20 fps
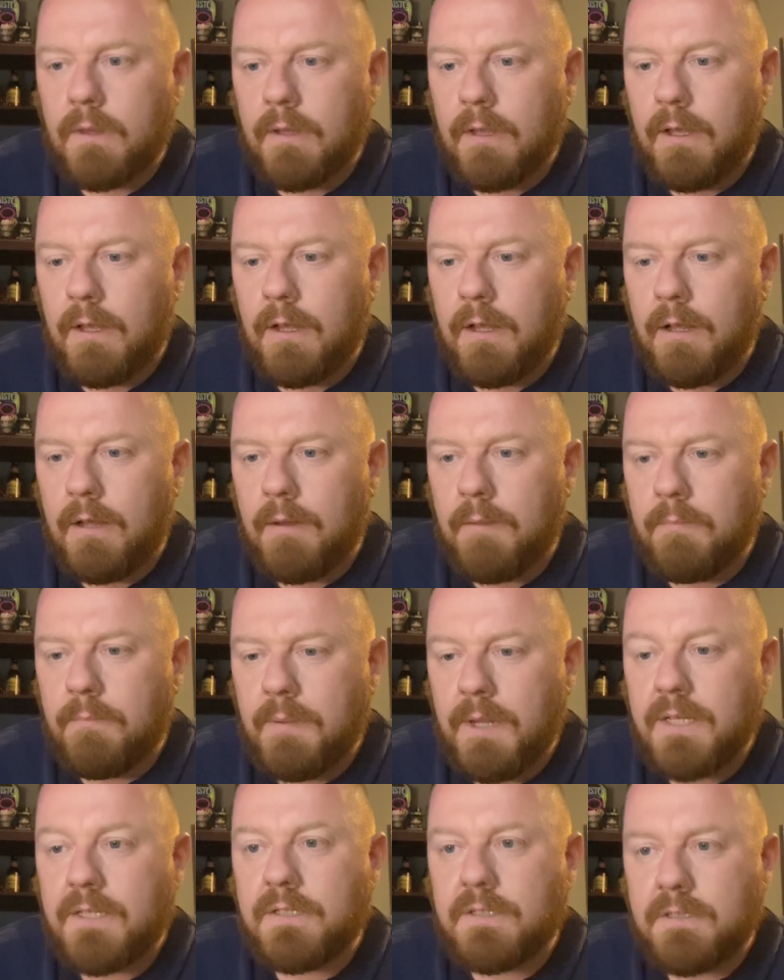
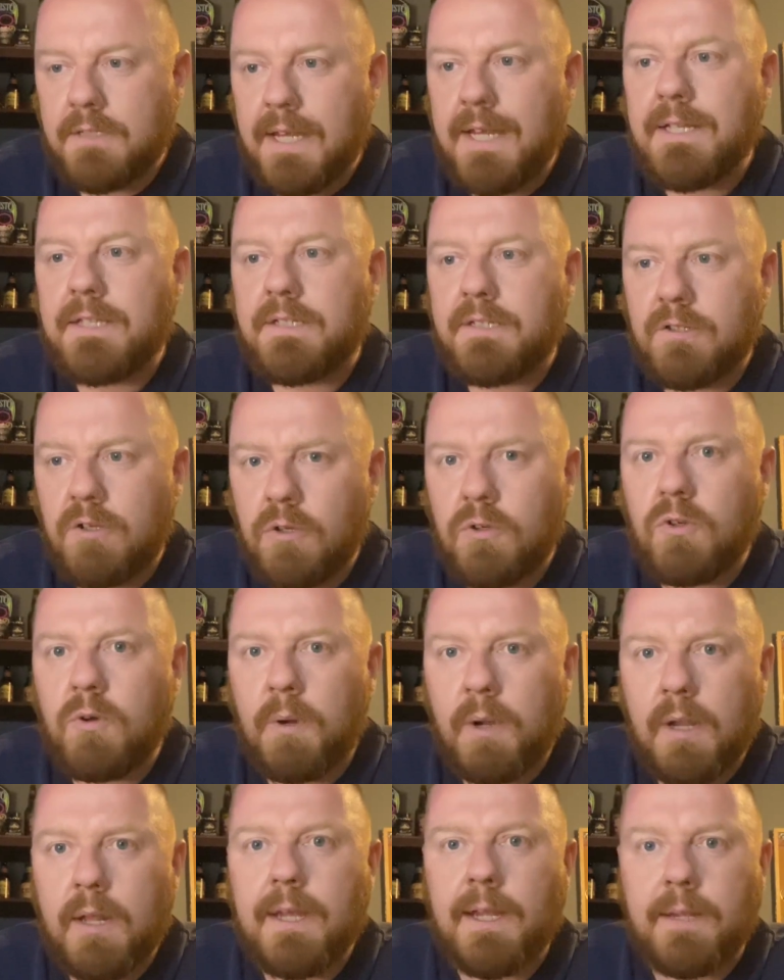It's good
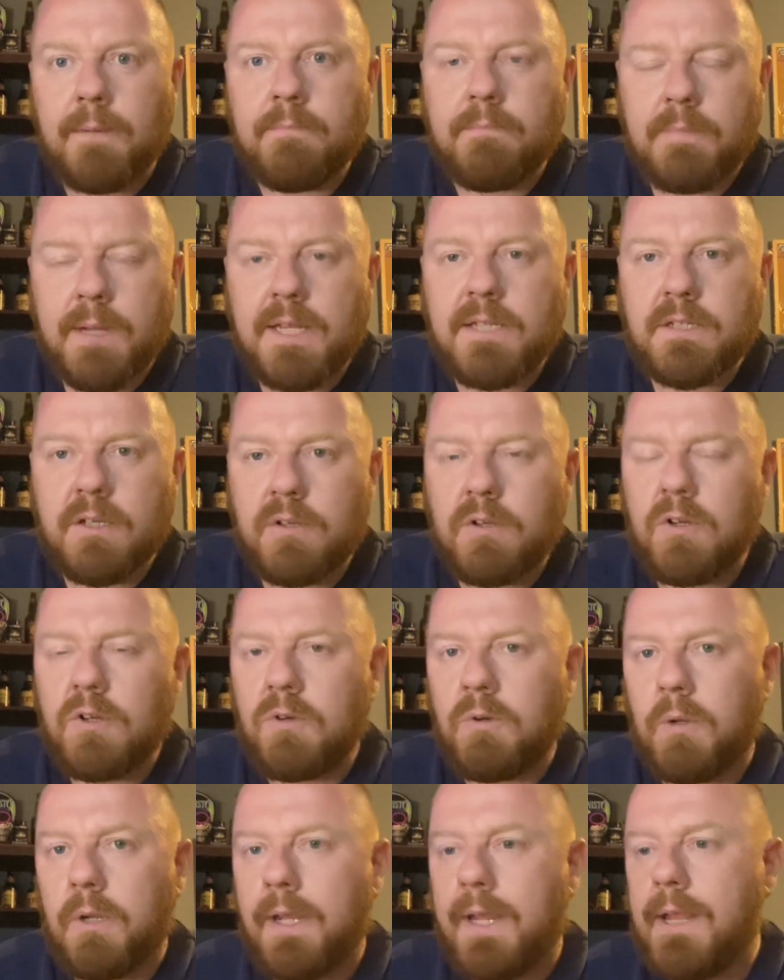quality. It's a good
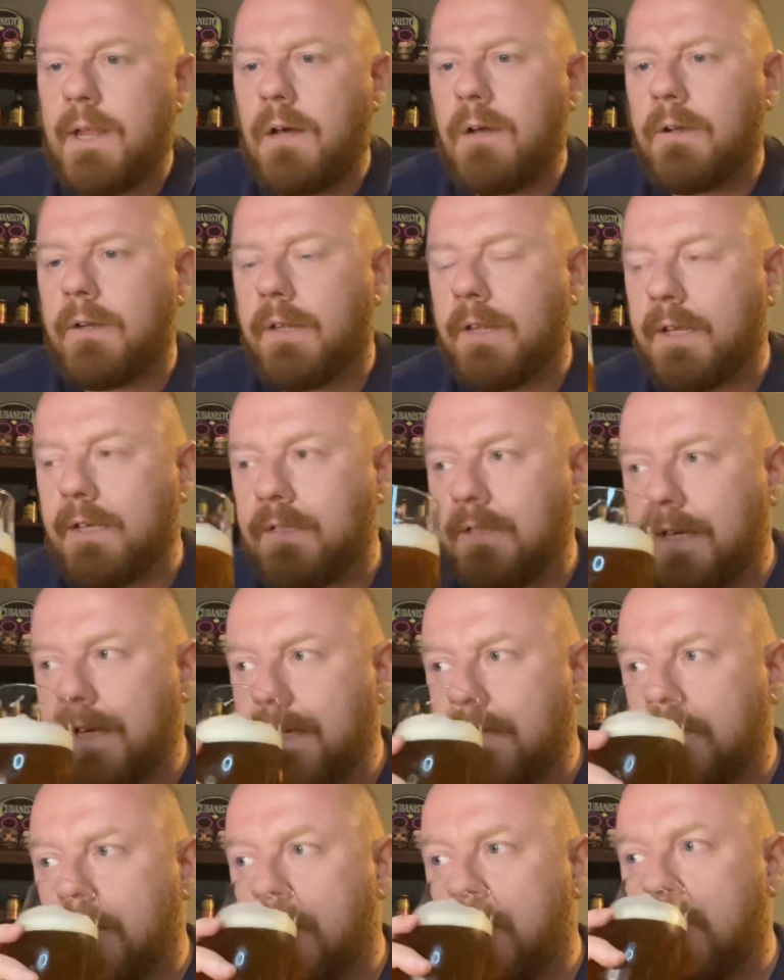quality lager, this. It
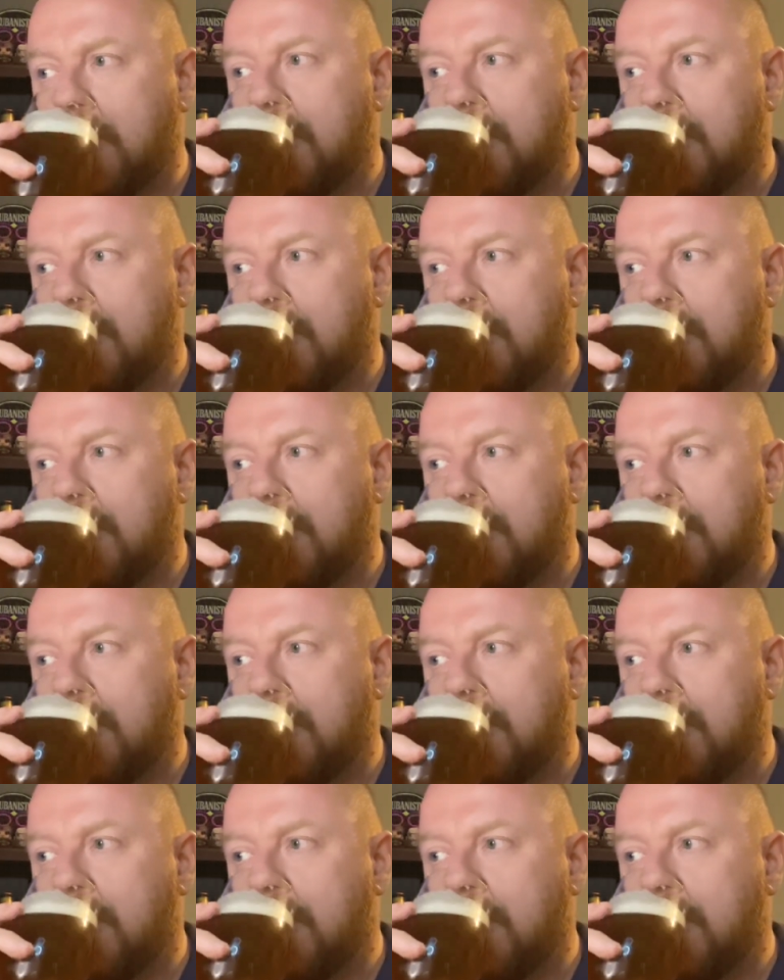is.